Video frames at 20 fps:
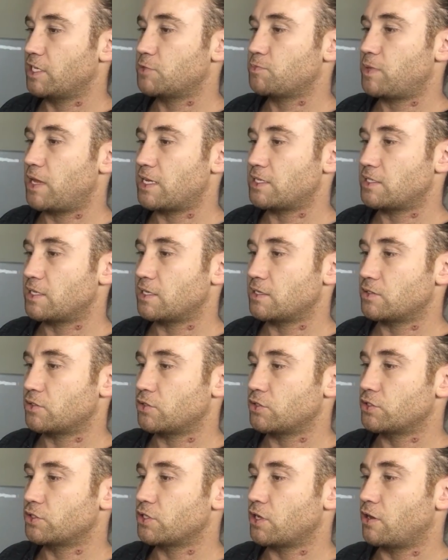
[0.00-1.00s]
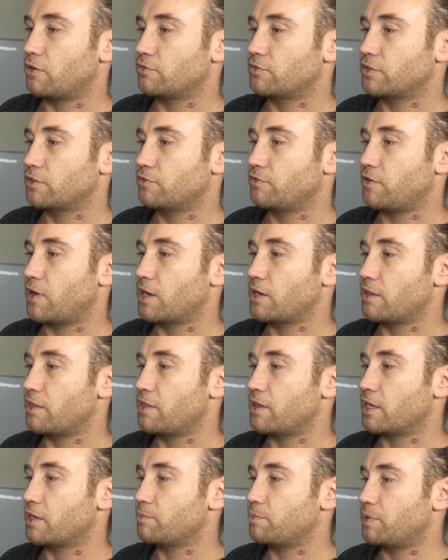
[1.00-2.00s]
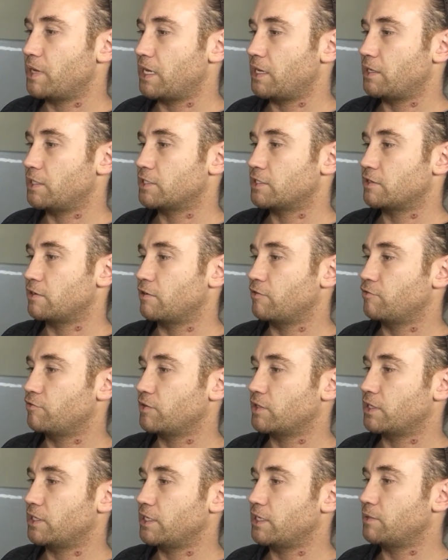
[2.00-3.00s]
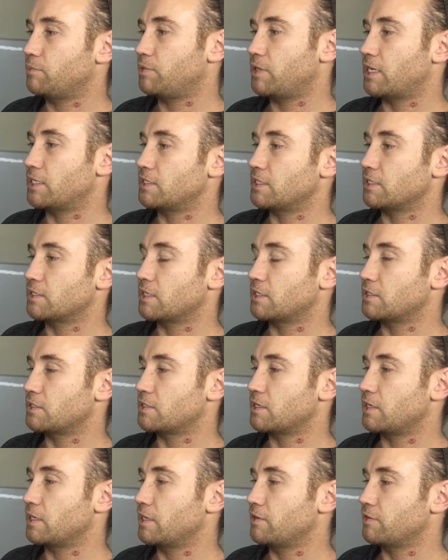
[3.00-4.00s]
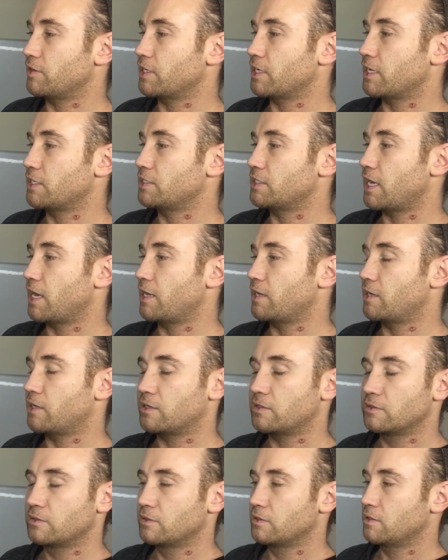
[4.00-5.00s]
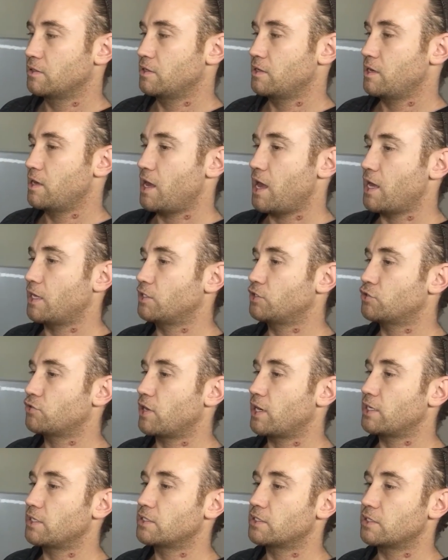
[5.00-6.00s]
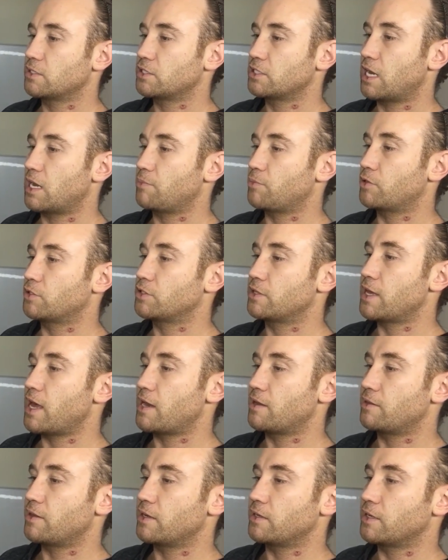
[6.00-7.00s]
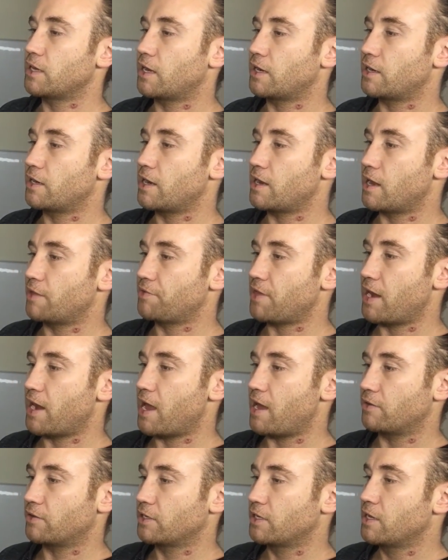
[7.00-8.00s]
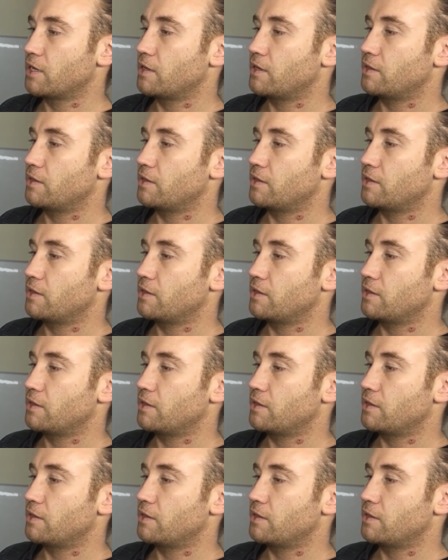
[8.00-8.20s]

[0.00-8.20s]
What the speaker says: this plastic is too soft, find a thicker piece of clear plastic such as the lid of a container and trace the shape onto that, then cut that out.